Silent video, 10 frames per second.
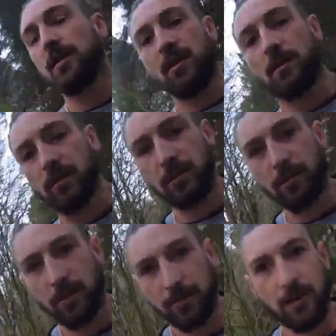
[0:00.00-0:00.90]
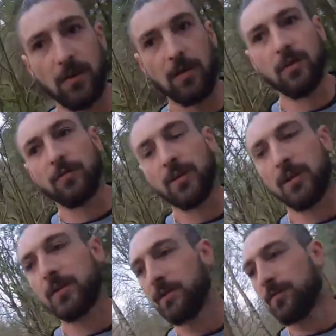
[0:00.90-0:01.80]
I don't want to lift her over
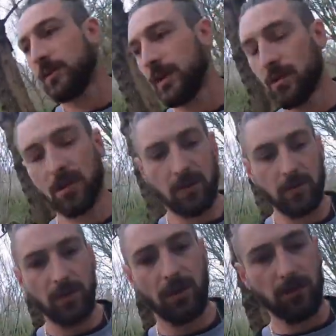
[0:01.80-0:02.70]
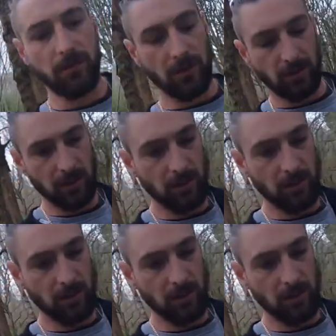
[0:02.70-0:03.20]
it to find out I can't get over it.